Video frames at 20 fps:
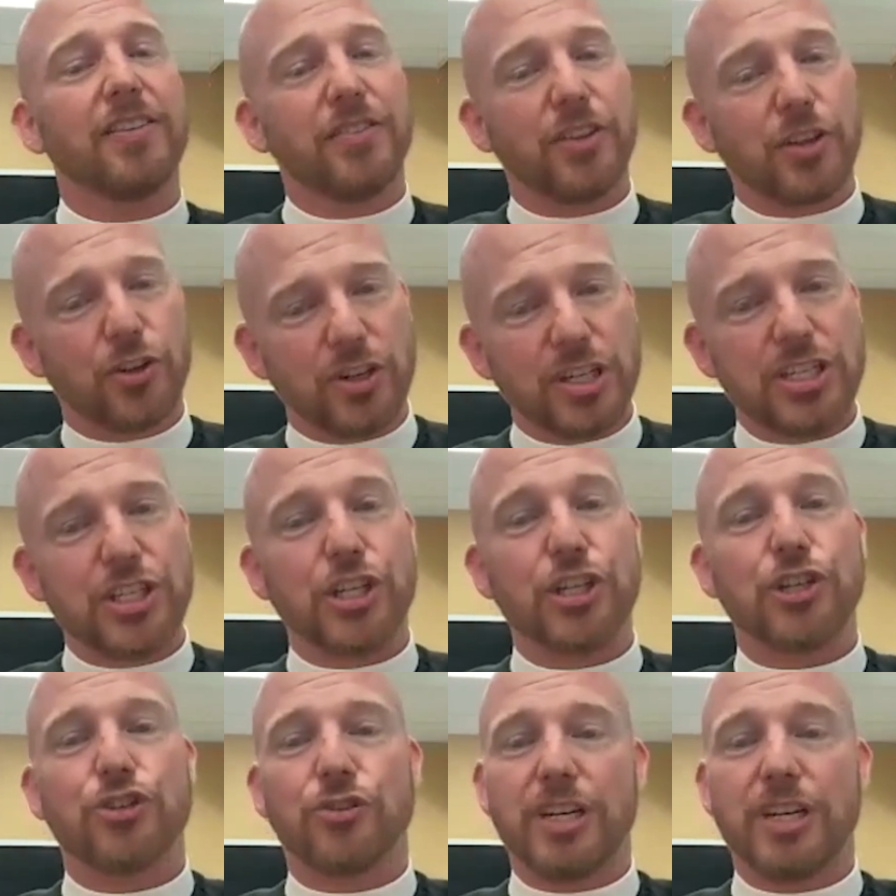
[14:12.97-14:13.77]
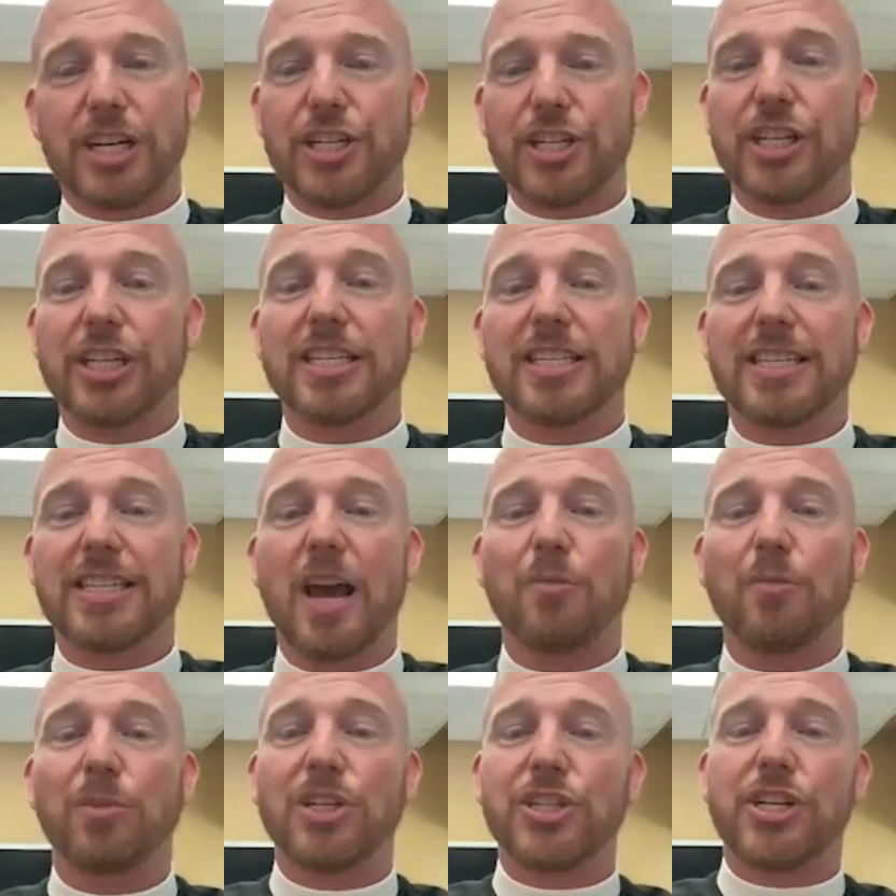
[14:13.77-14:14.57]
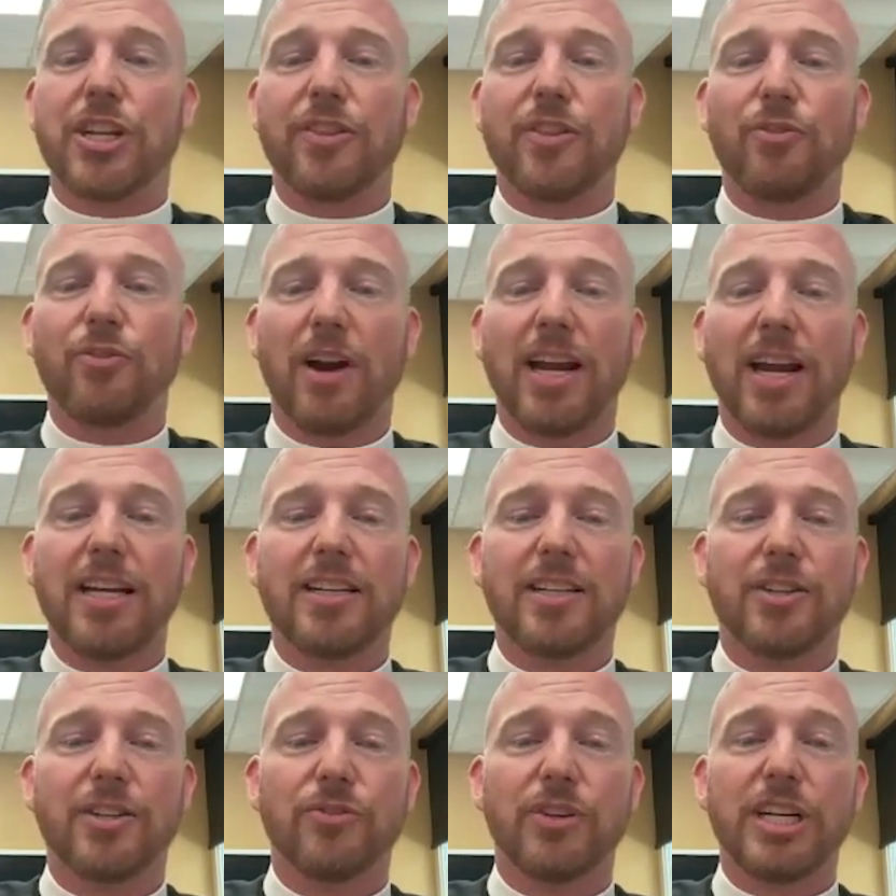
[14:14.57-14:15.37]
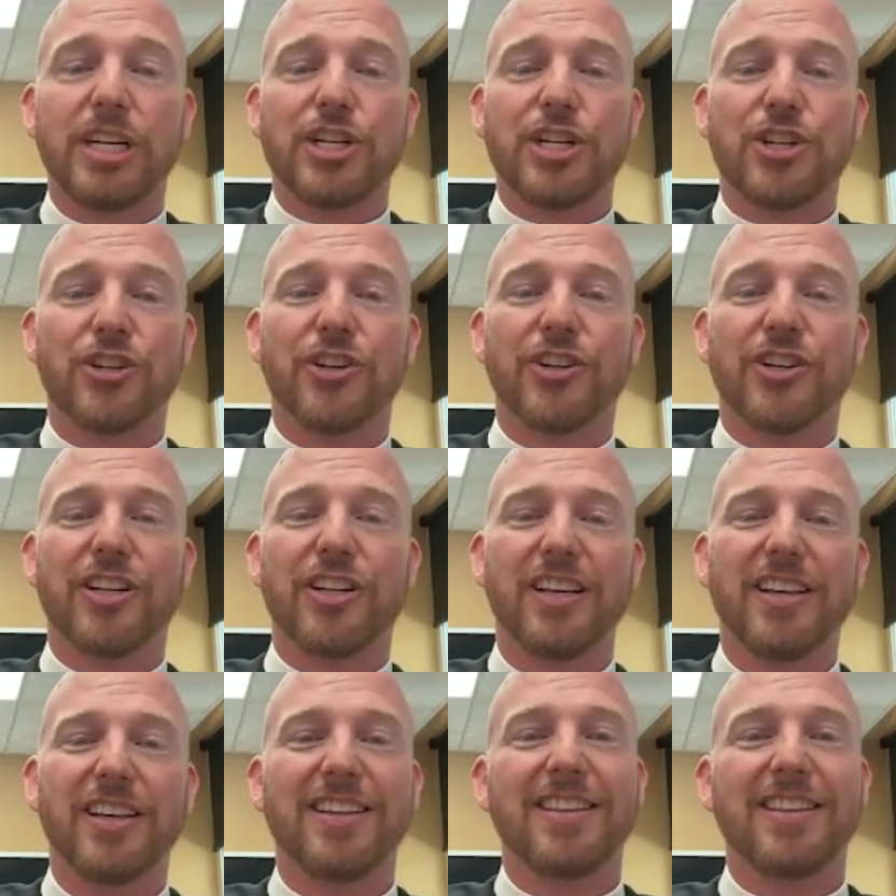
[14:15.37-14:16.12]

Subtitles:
the Christian tradition established in the rite and reassured